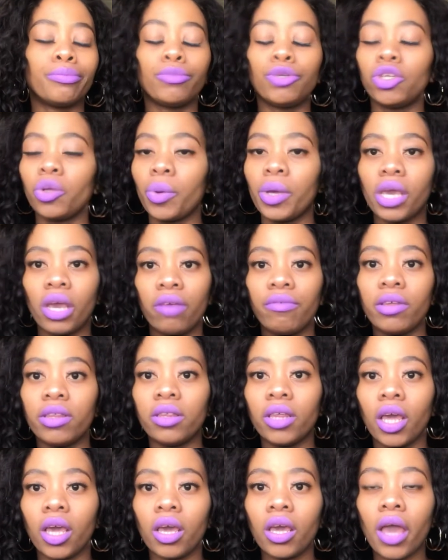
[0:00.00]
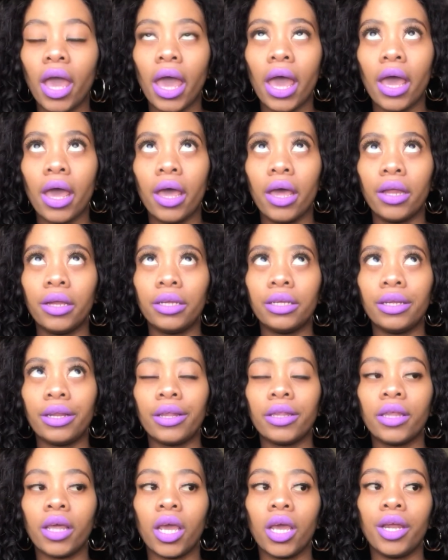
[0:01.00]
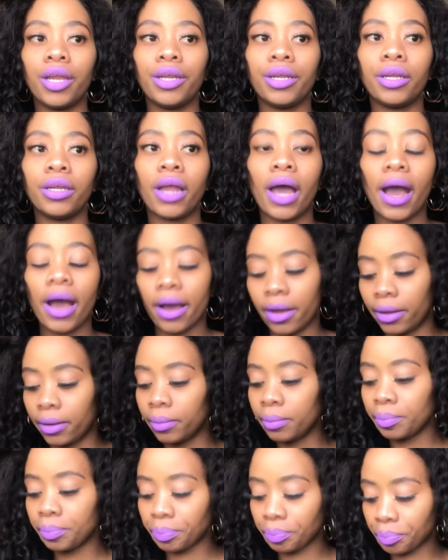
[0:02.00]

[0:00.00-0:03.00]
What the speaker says: doing everything, and then I